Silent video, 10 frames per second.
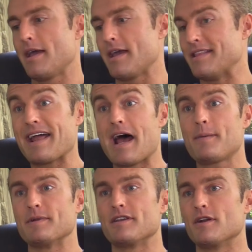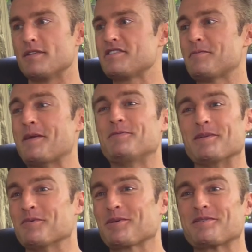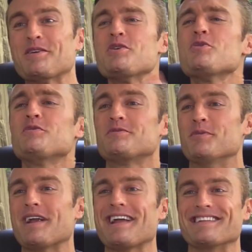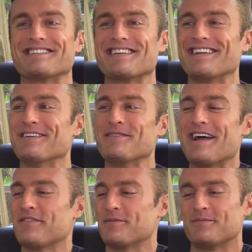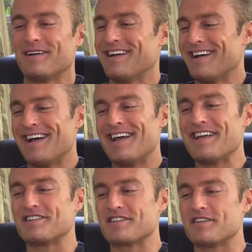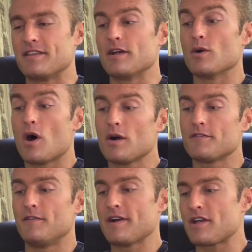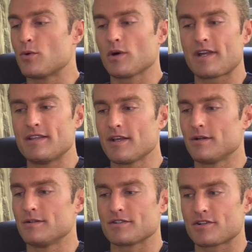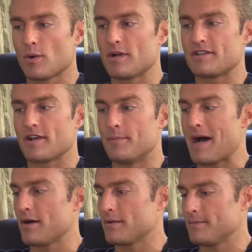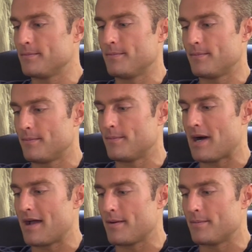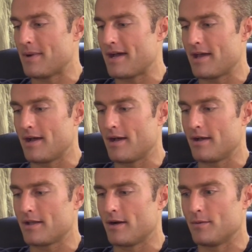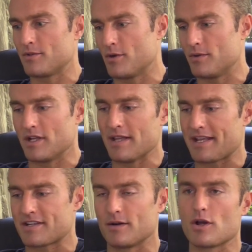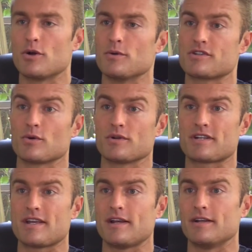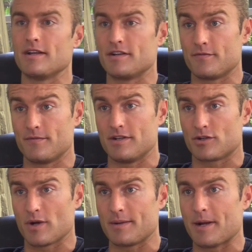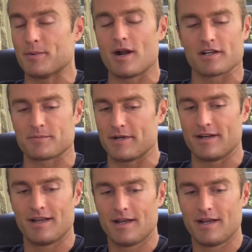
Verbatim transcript: and that happened. You know, these are people that work with huge brands that I mean have a. It's just there are funny, quirky little stories about my my uh, you know the, the lengths that I'll go to in sourcing and, and creating my products, but